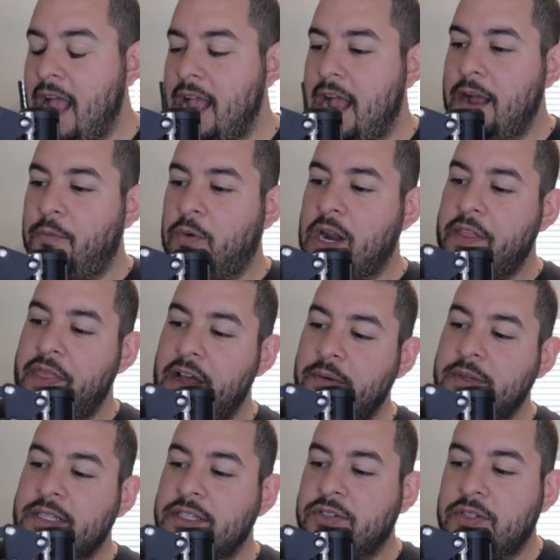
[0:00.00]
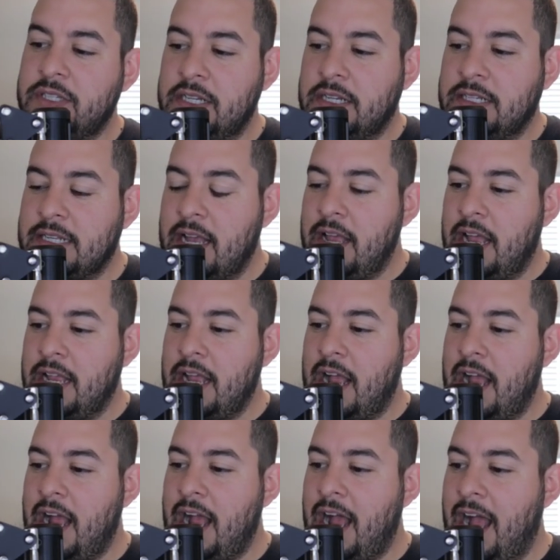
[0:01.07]
what I thought was interesting is
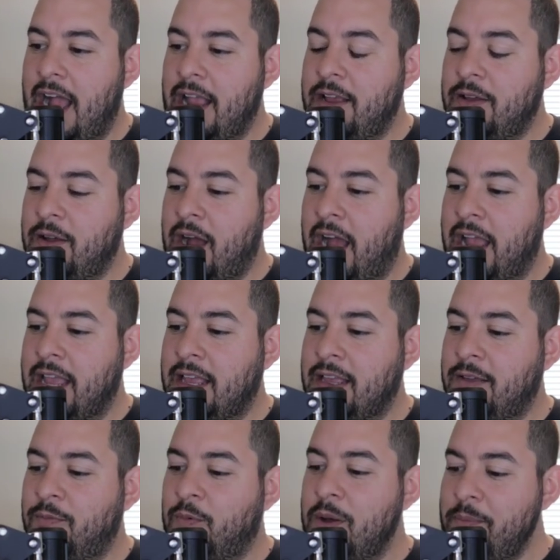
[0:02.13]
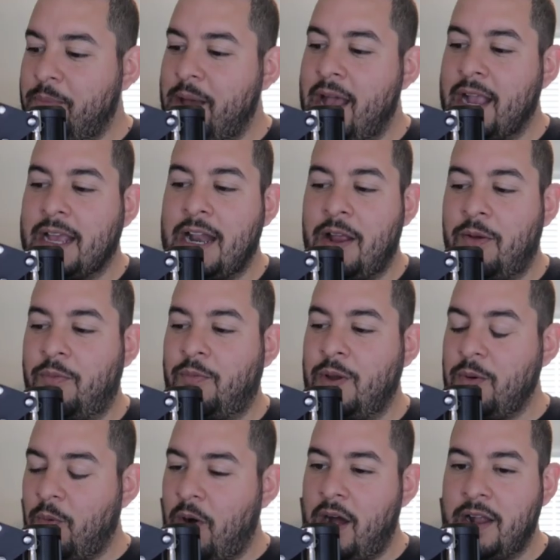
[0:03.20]
I went back and I
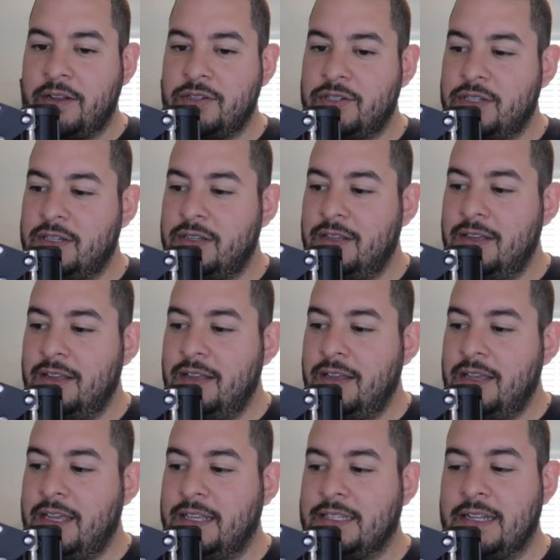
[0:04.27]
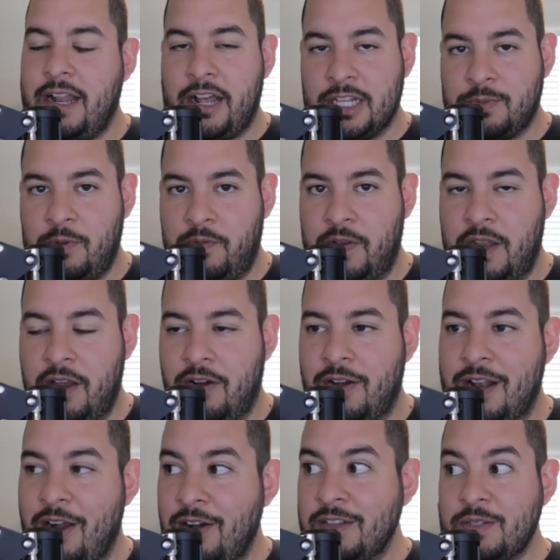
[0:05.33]
rewatched his announcement video, and
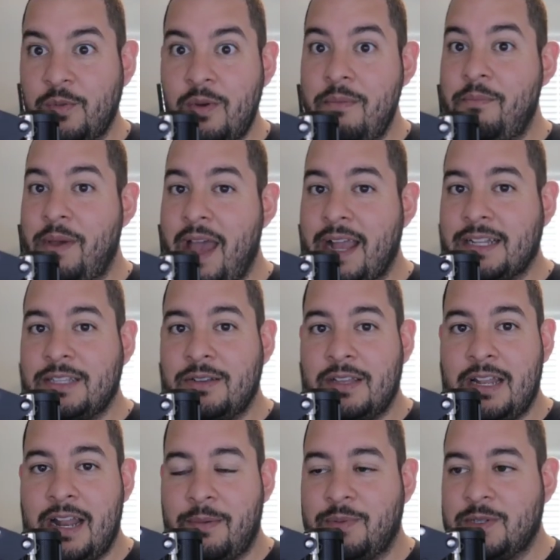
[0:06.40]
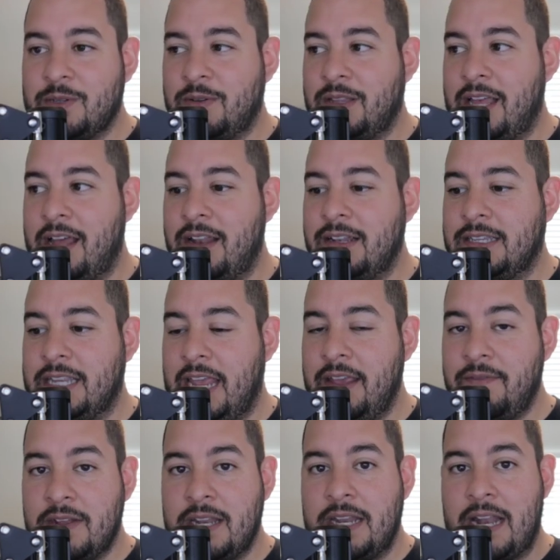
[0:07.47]
I also went back to an episode that
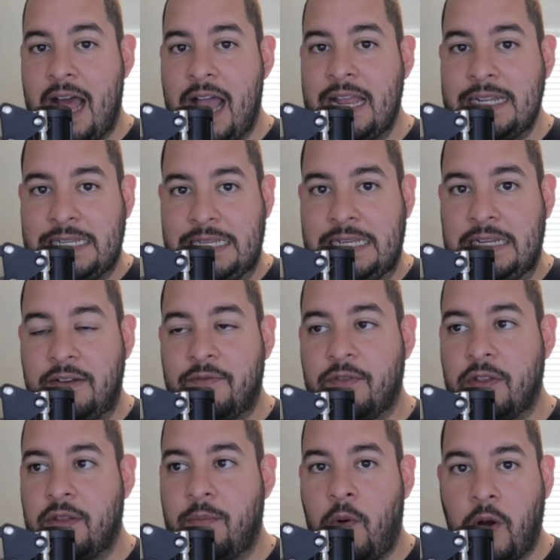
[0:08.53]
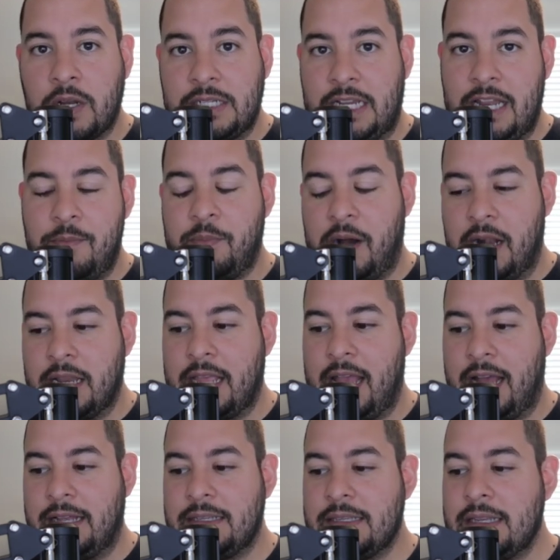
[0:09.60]
David and I did for the Mark Denny
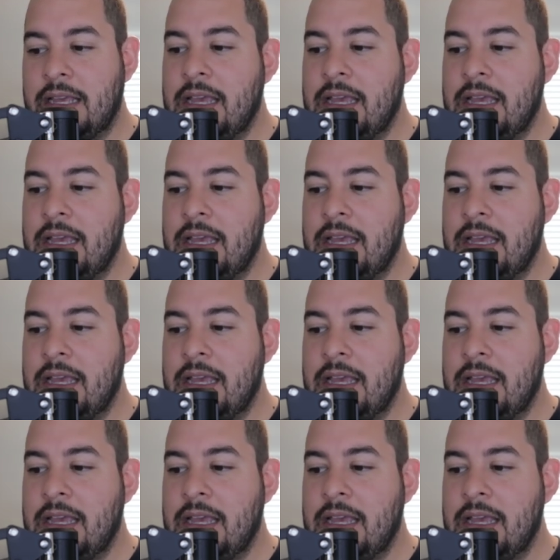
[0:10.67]
podcast,